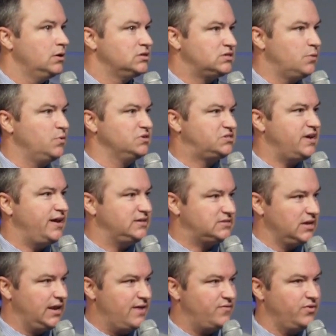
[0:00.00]
Someone said it's
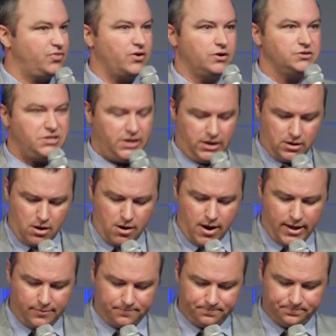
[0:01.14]
11:13. All
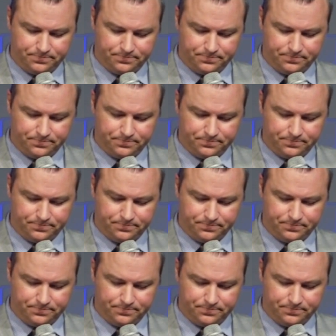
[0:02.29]
right.